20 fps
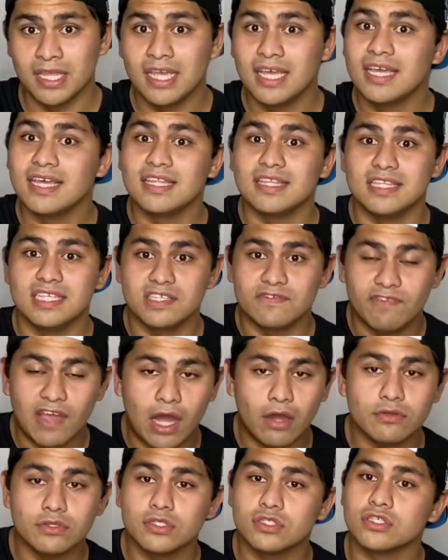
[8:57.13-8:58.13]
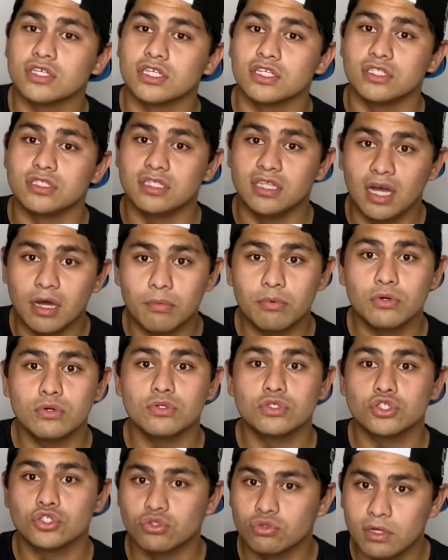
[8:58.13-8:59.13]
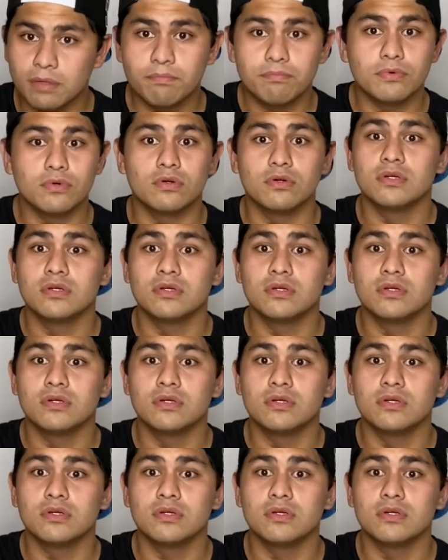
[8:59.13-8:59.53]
this value is going to double, triple.